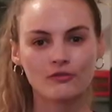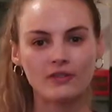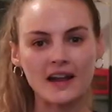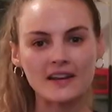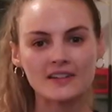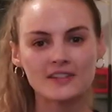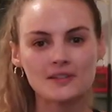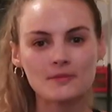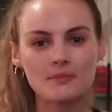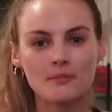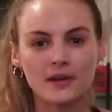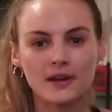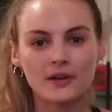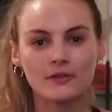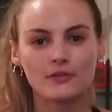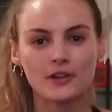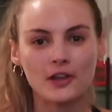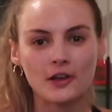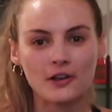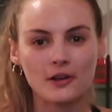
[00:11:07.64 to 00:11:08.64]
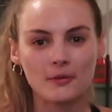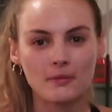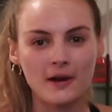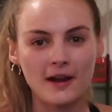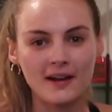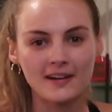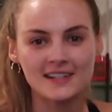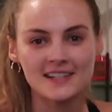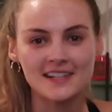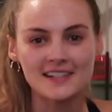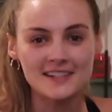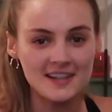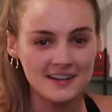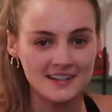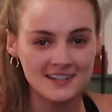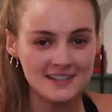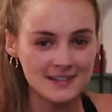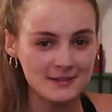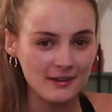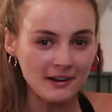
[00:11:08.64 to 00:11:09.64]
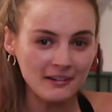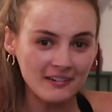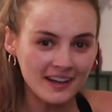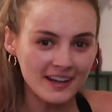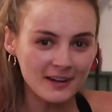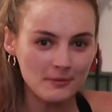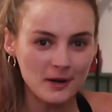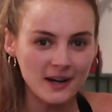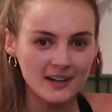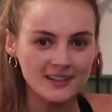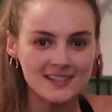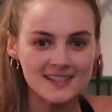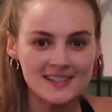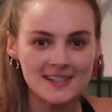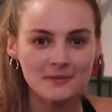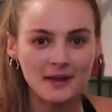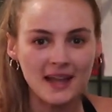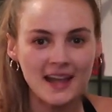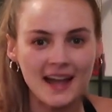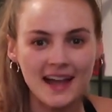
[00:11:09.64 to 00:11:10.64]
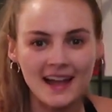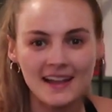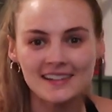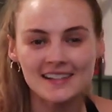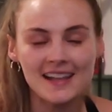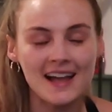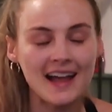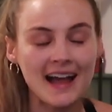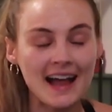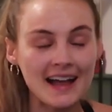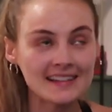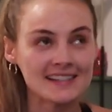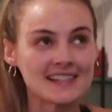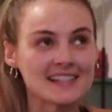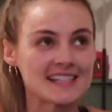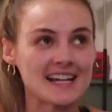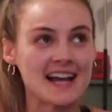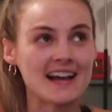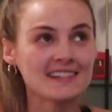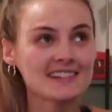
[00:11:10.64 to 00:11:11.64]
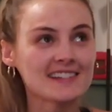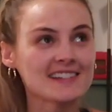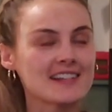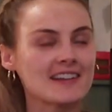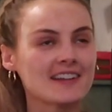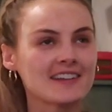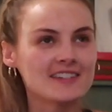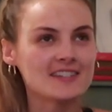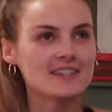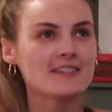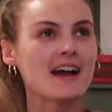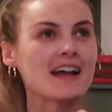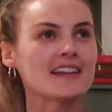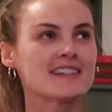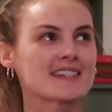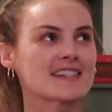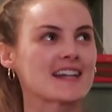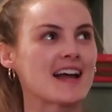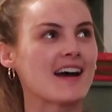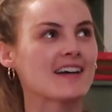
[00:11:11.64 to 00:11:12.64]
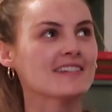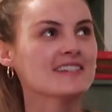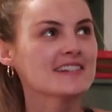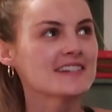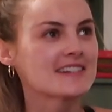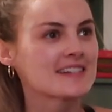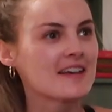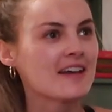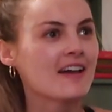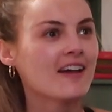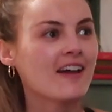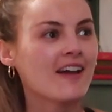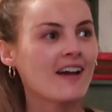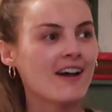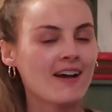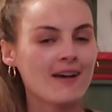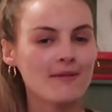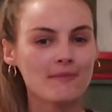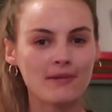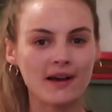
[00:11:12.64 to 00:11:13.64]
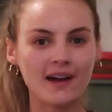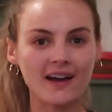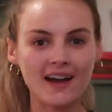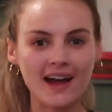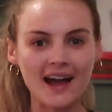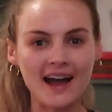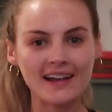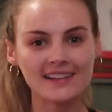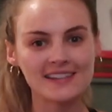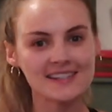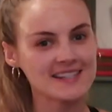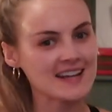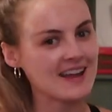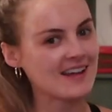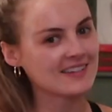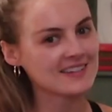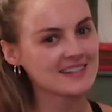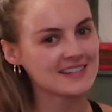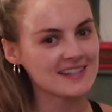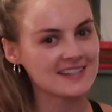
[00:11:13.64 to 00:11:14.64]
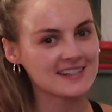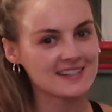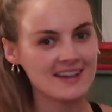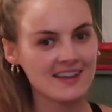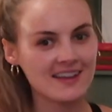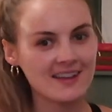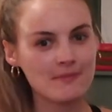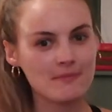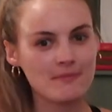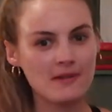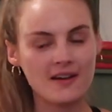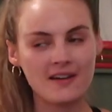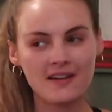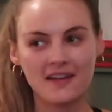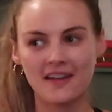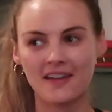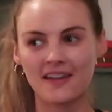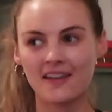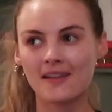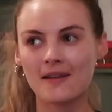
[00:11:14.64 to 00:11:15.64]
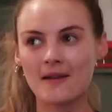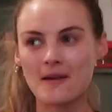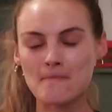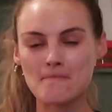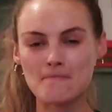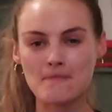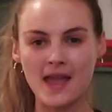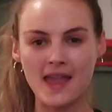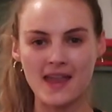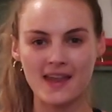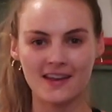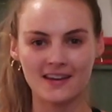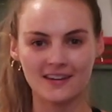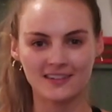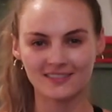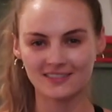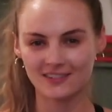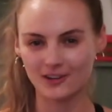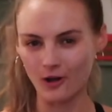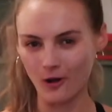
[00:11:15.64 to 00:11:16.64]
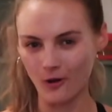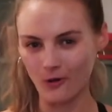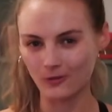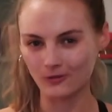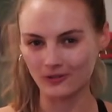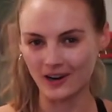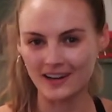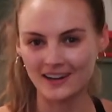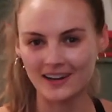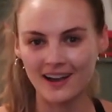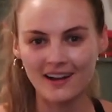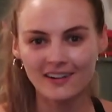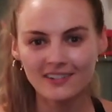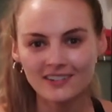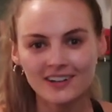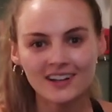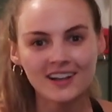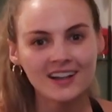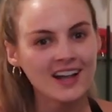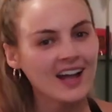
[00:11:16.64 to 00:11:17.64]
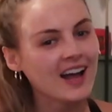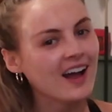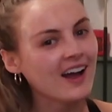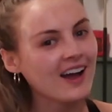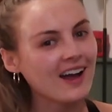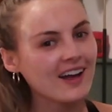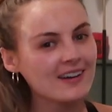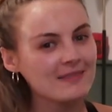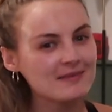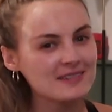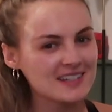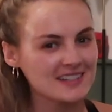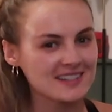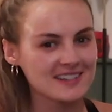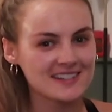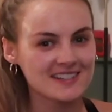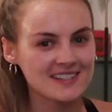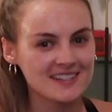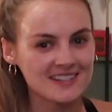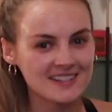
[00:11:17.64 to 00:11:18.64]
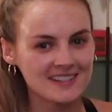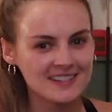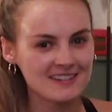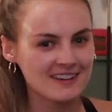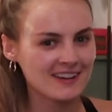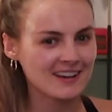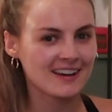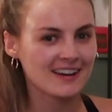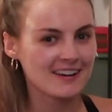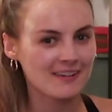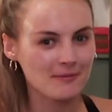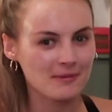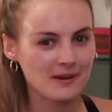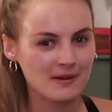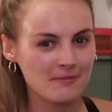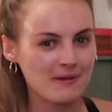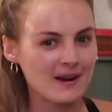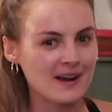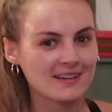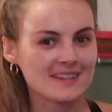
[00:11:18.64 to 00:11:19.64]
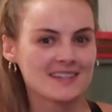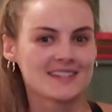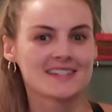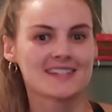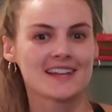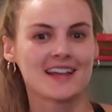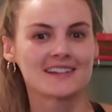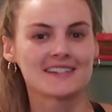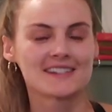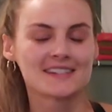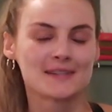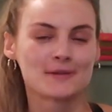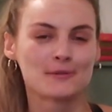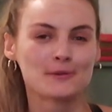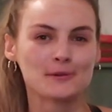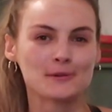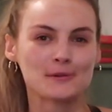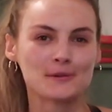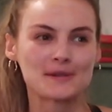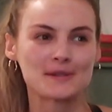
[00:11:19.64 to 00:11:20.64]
Random bit of yoga practice. I just felt like practicing my handstands. I can do headstands, but handstands is like my main goal right now. And I'm just doing a little bit of practice against the wall.